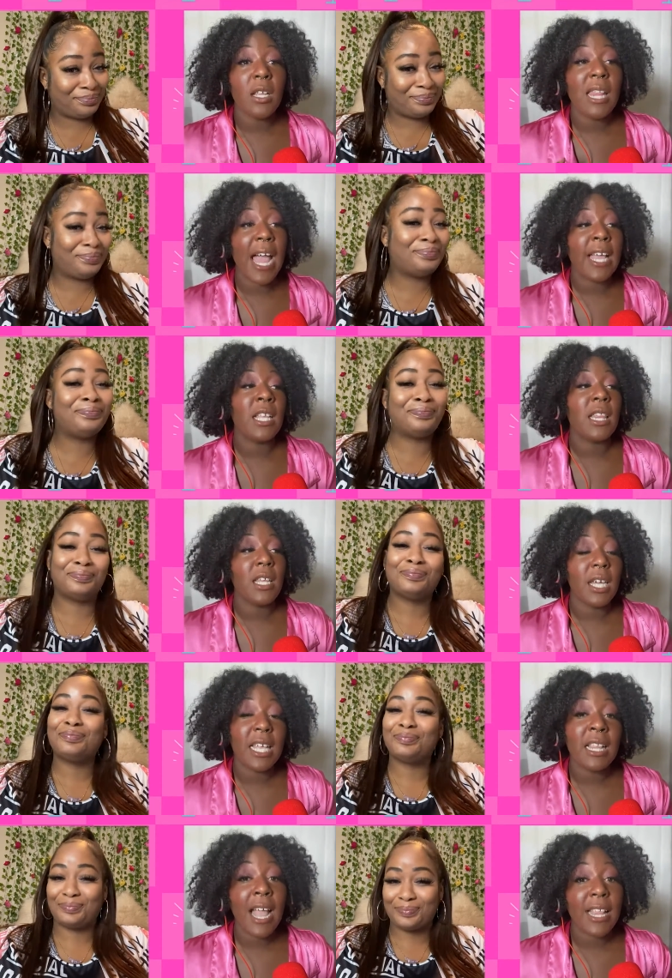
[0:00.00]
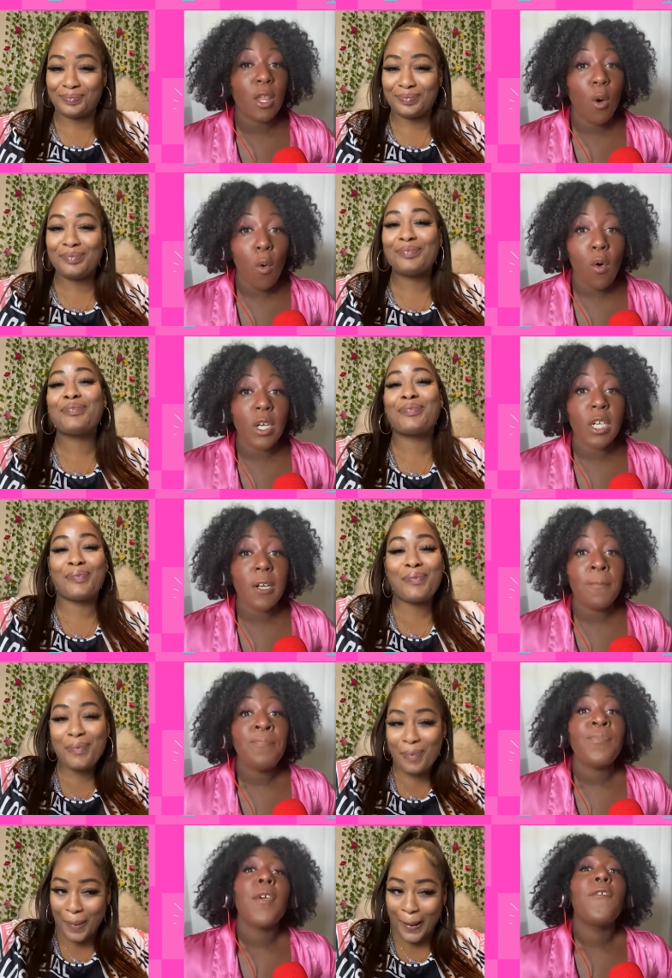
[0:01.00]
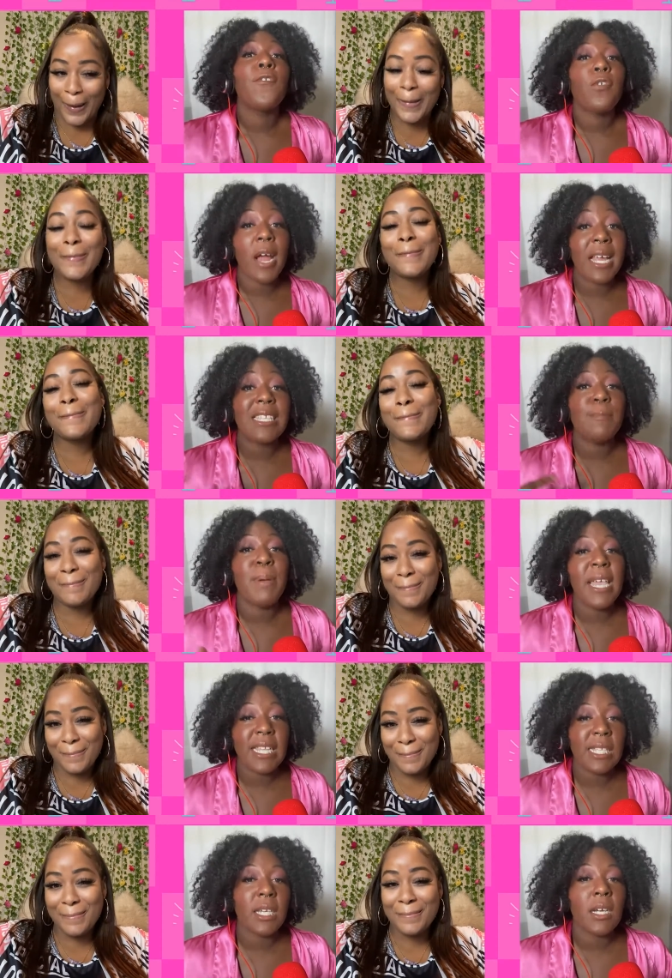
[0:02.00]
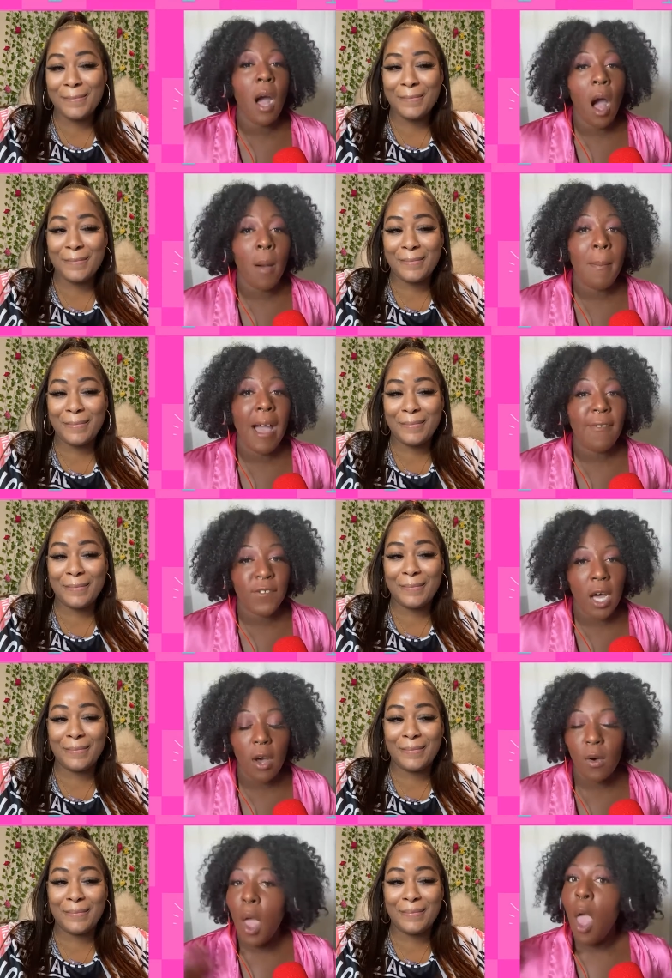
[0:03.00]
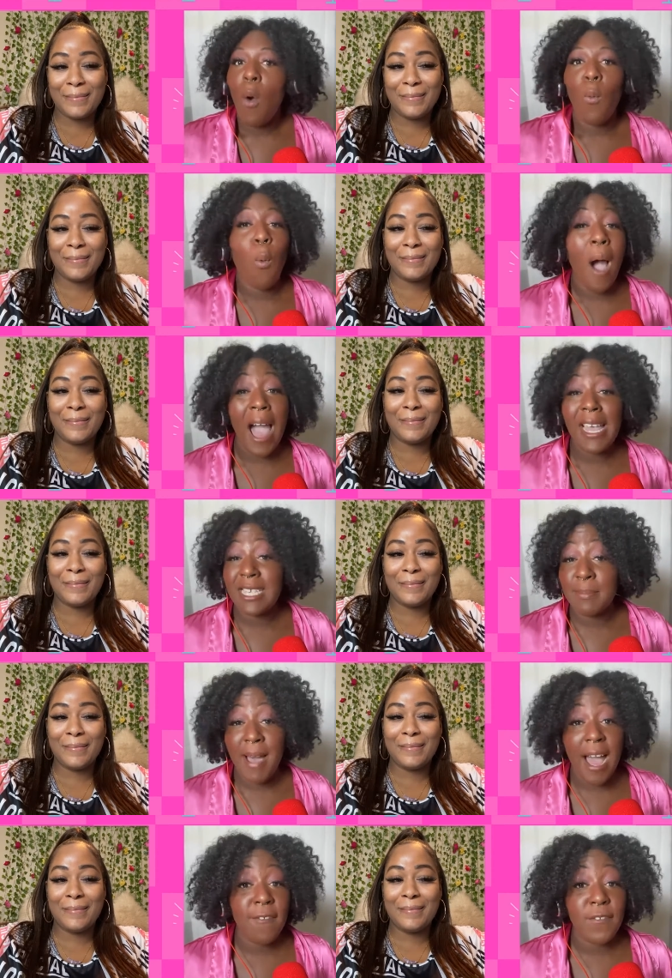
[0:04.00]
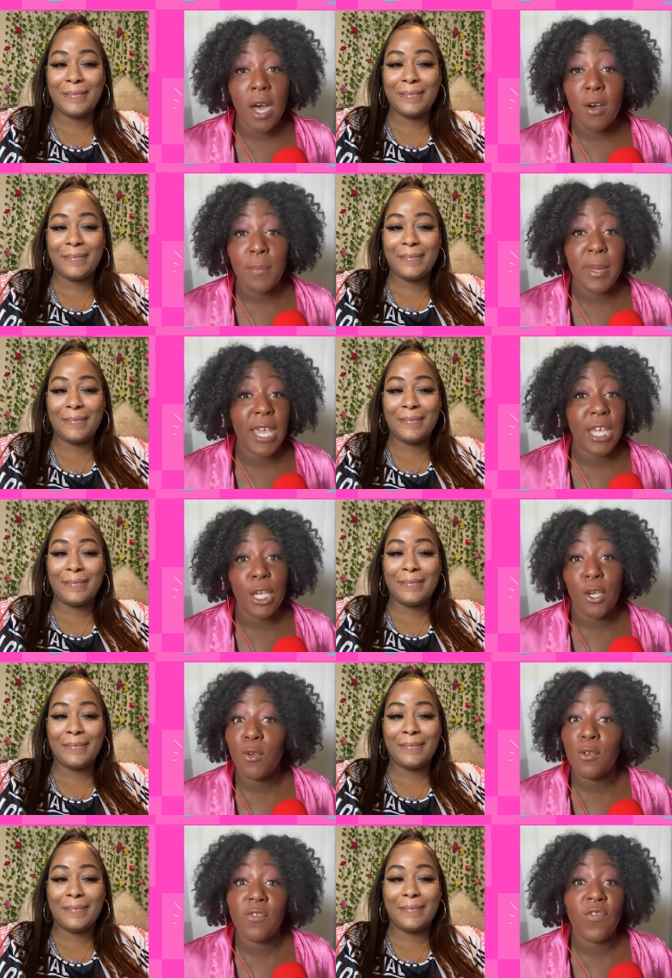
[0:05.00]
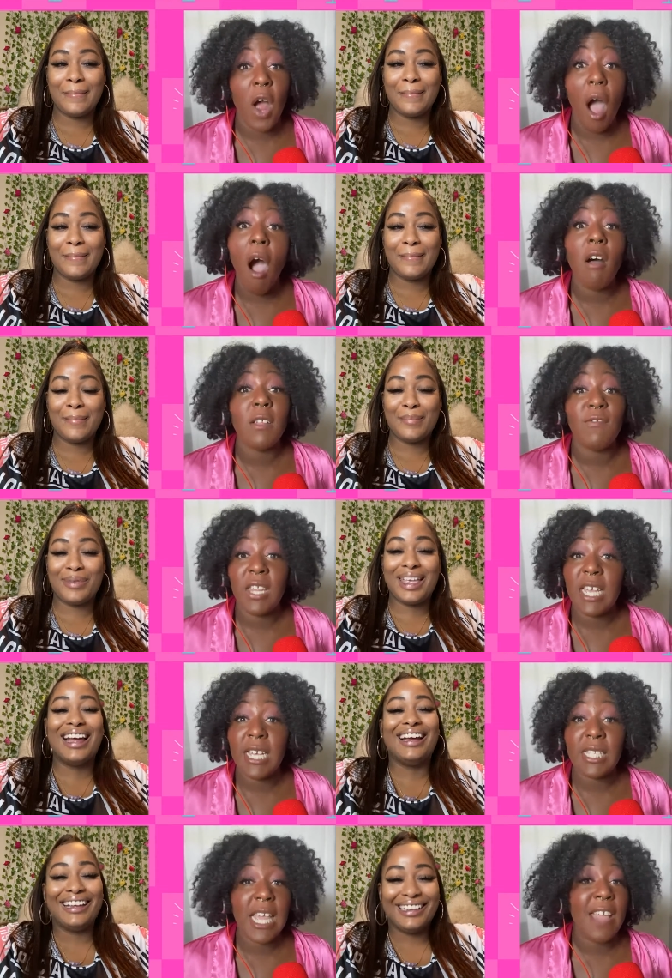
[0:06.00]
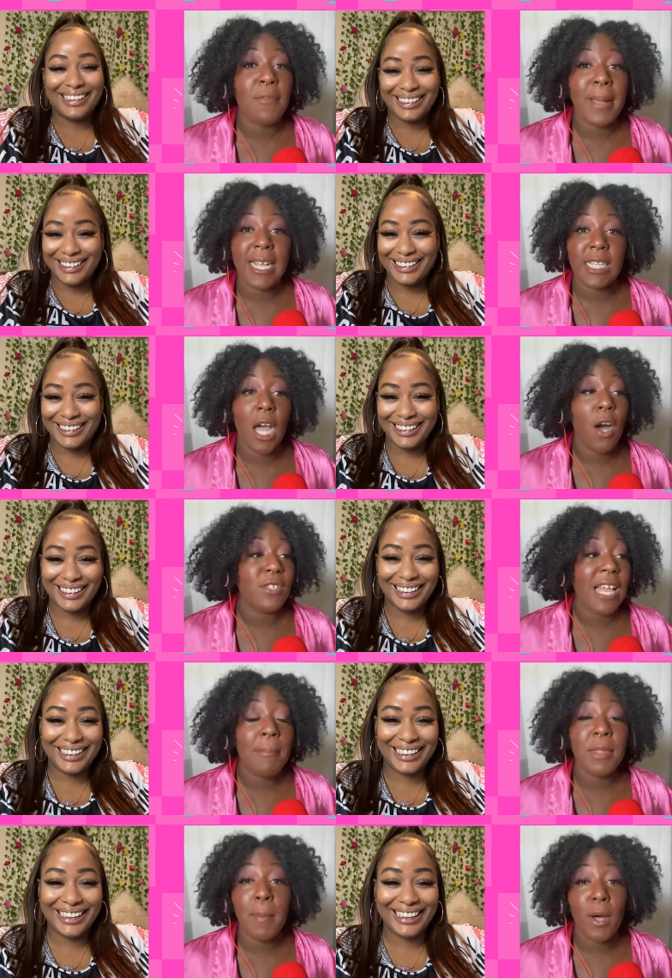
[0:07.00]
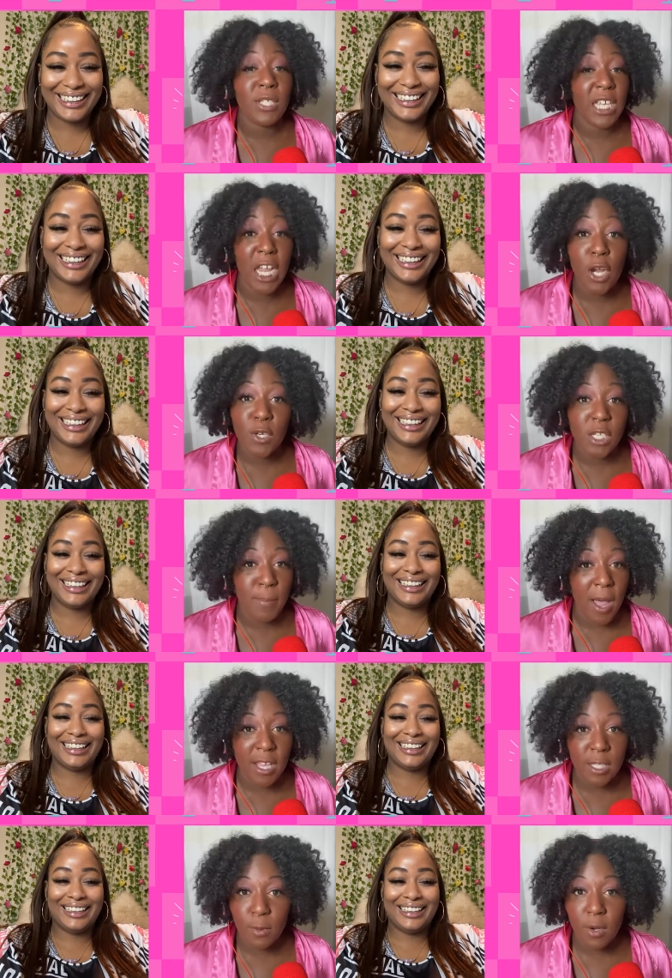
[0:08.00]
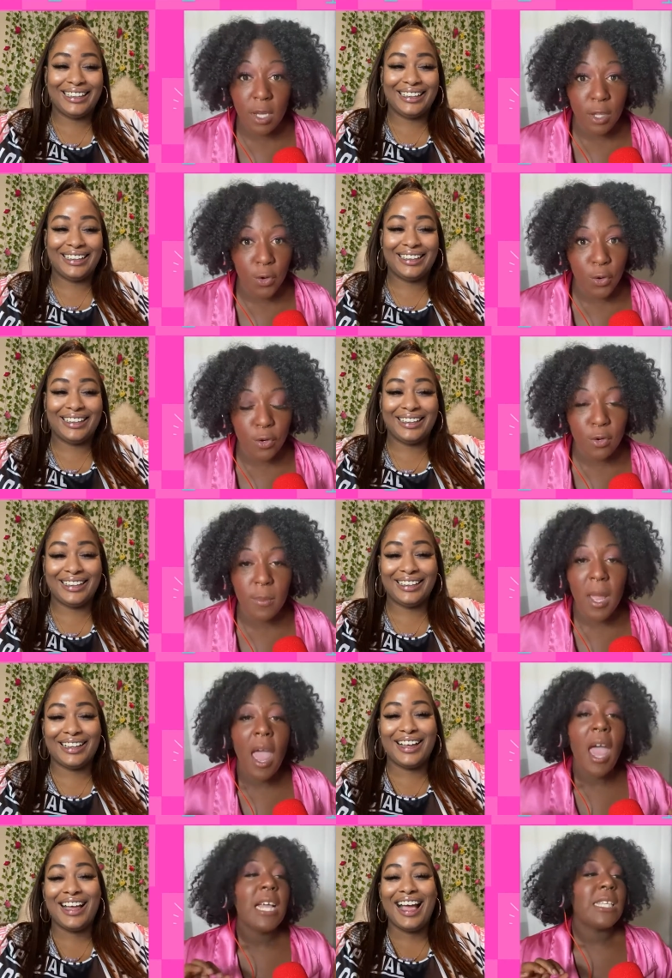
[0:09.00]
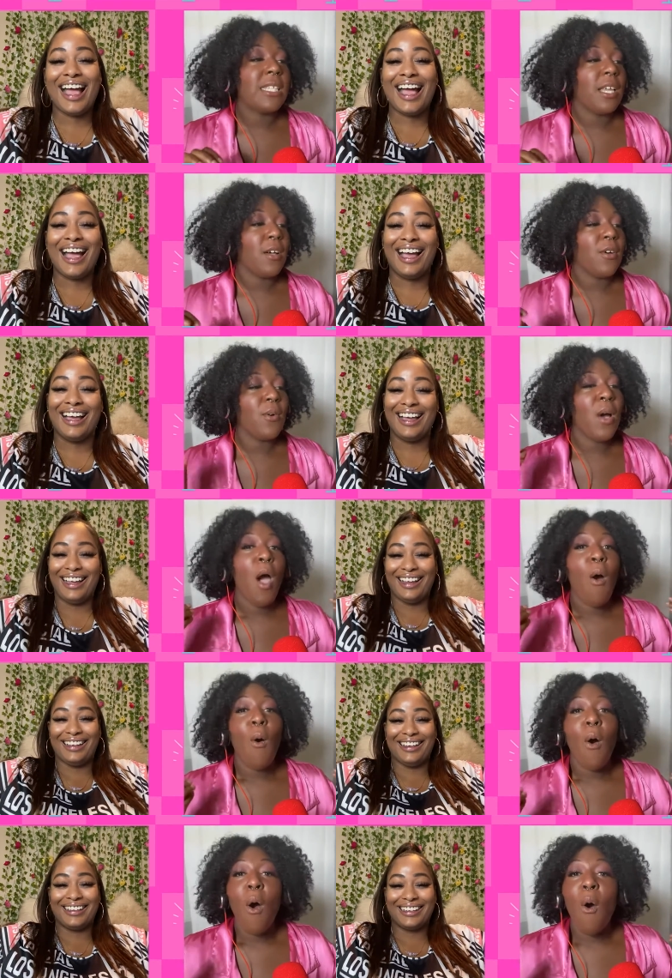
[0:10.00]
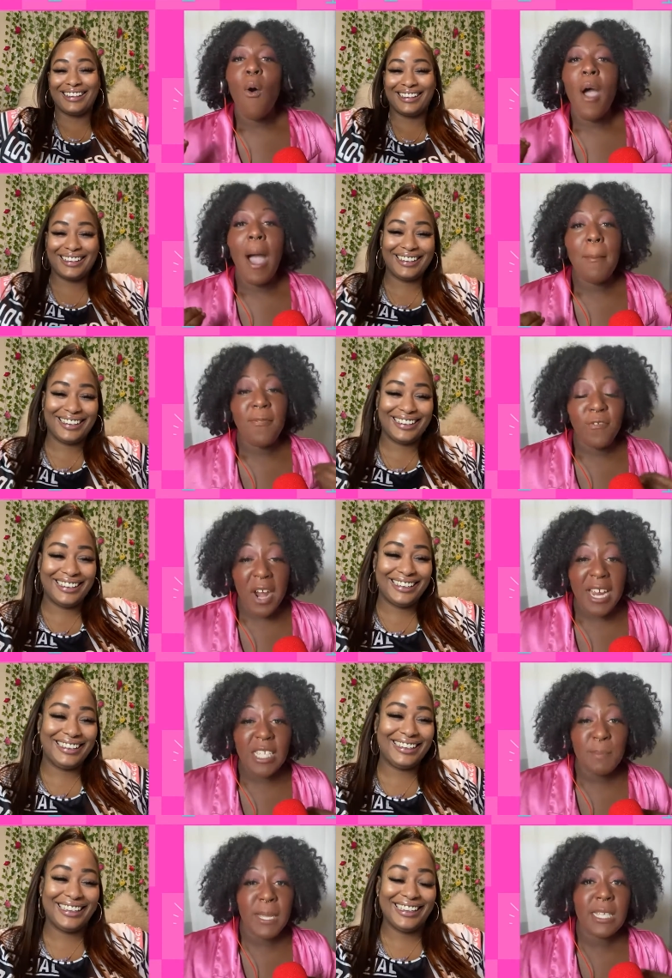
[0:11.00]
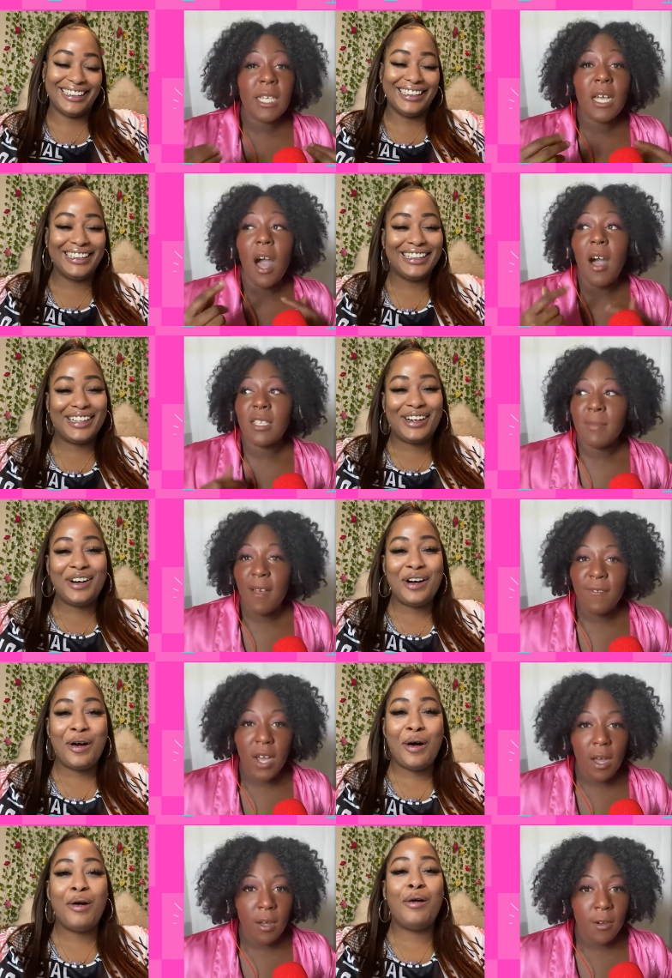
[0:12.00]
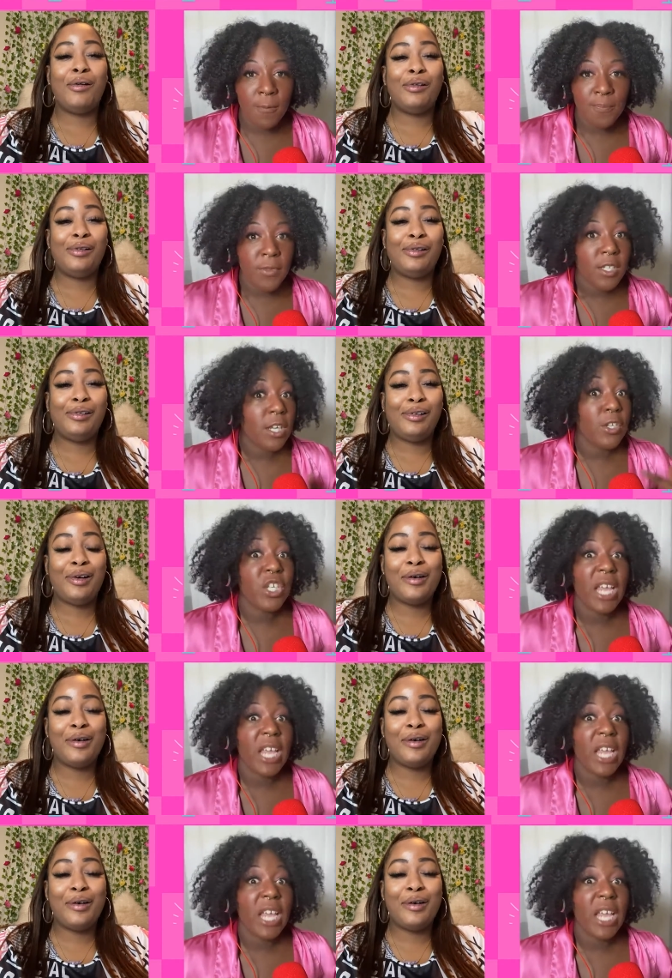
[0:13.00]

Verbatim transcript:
Speaker 1: looking at the order, Frank's Pizza called my phone. Why is my phone being used for all of this? Everybody knows I'm the most irresponsible of the group. So Frank's Pizza calls my phone. So she